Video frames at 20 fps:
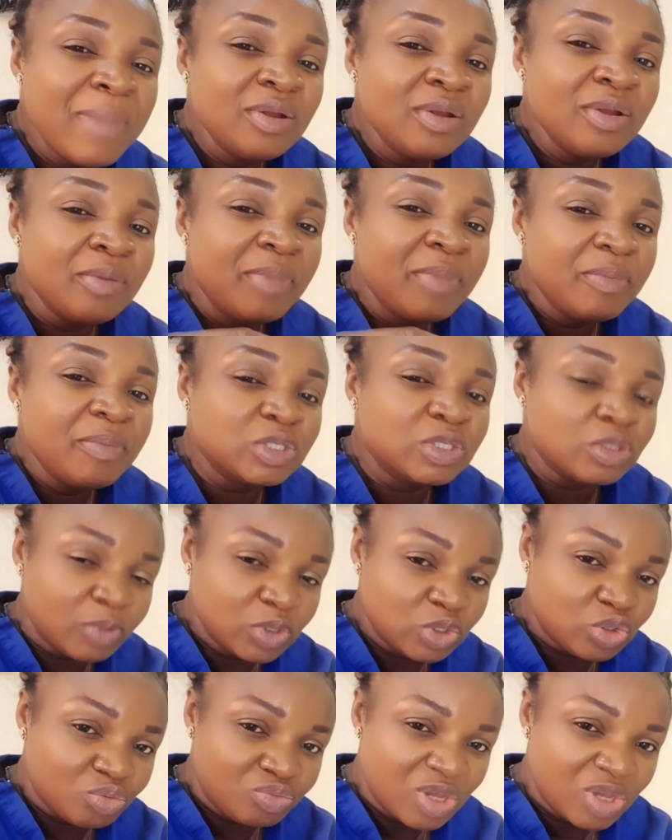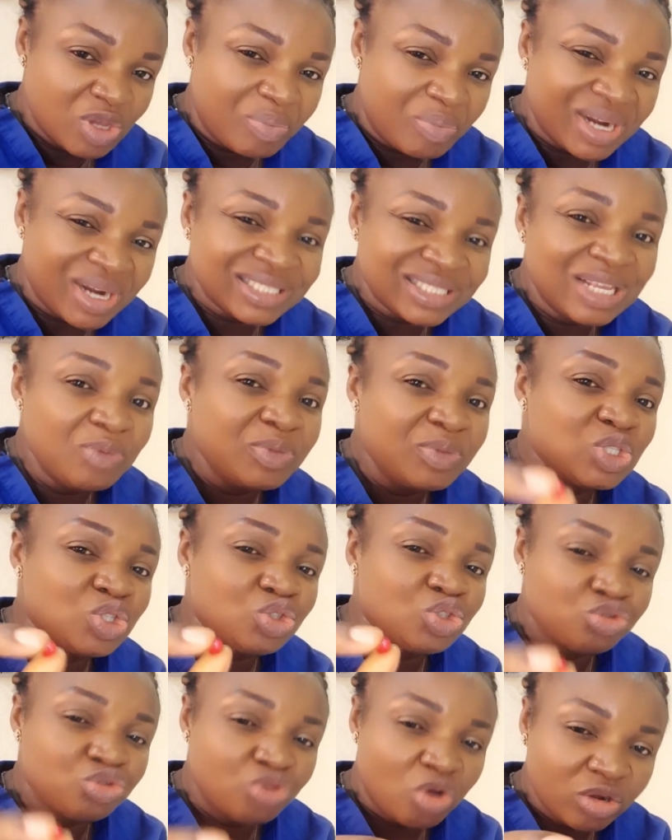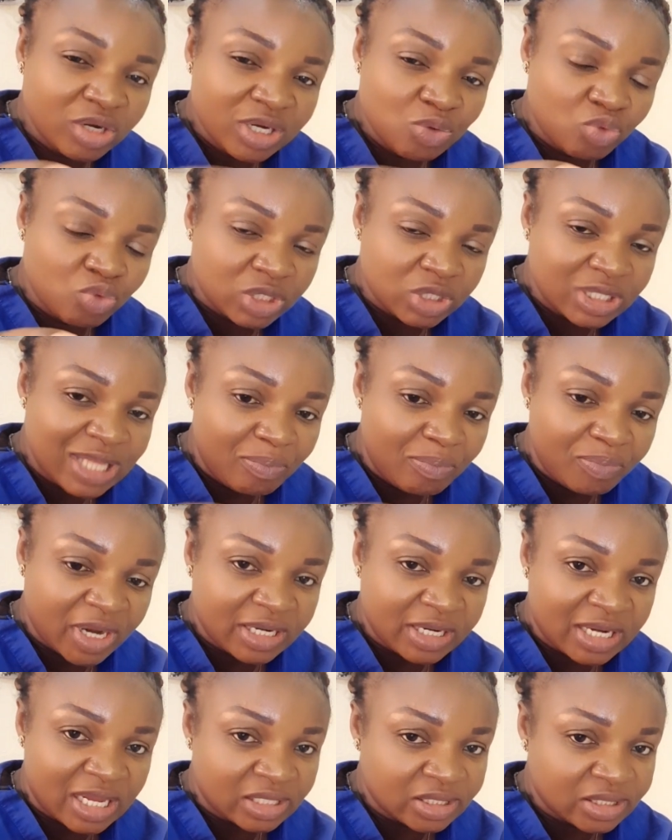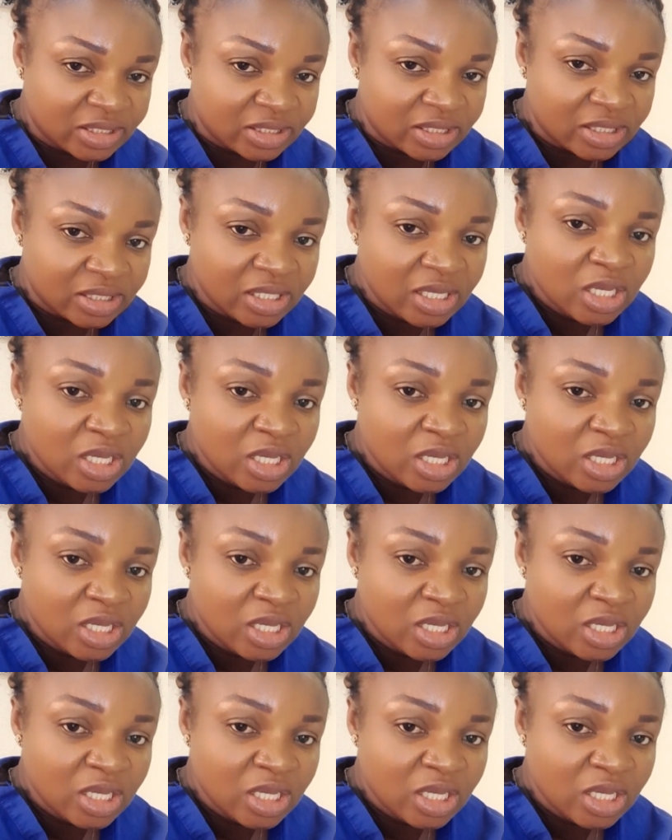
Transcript: your baby is supposed to be a parasite. You'll be struggling with that pregnancy.